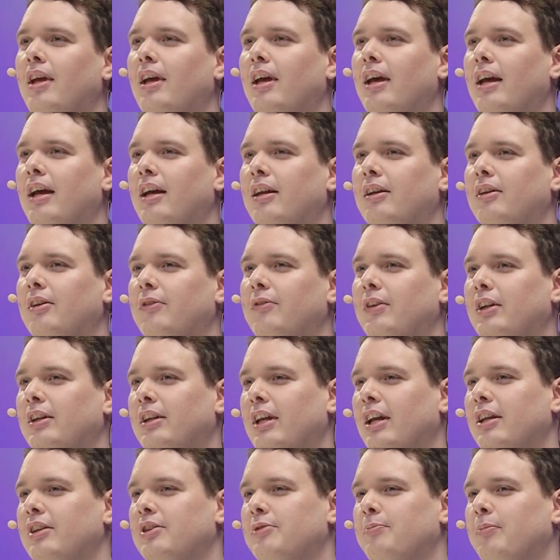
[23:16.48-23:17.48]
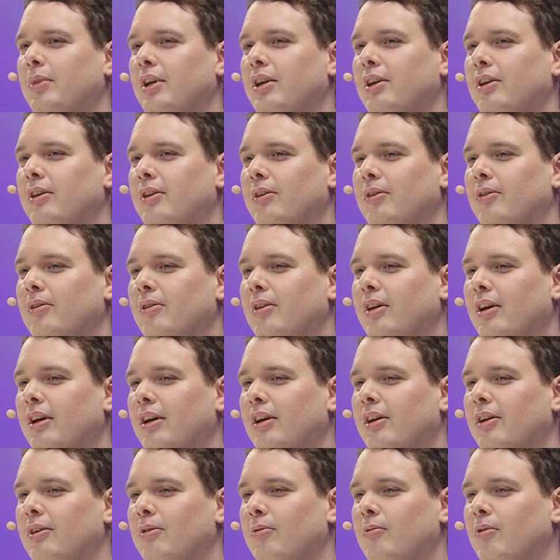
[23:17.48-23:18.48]
And I think that's been
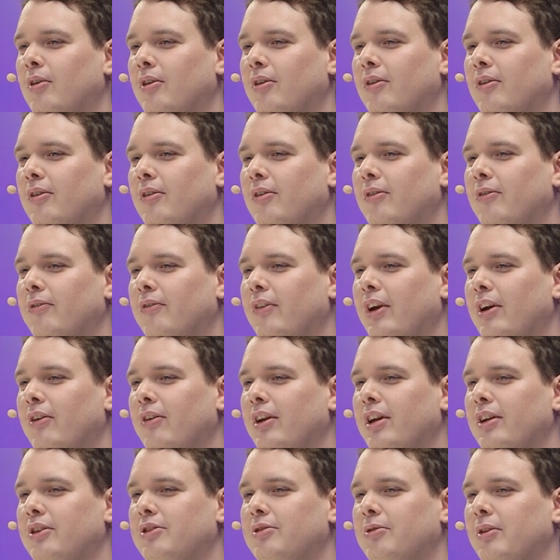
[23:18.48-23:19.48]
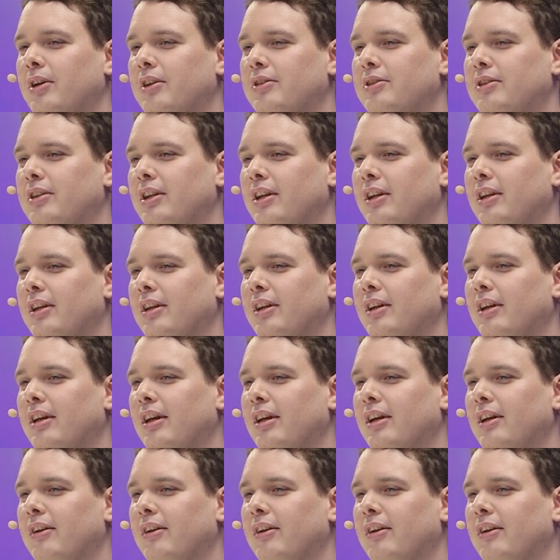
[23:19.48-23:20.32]
one very interesting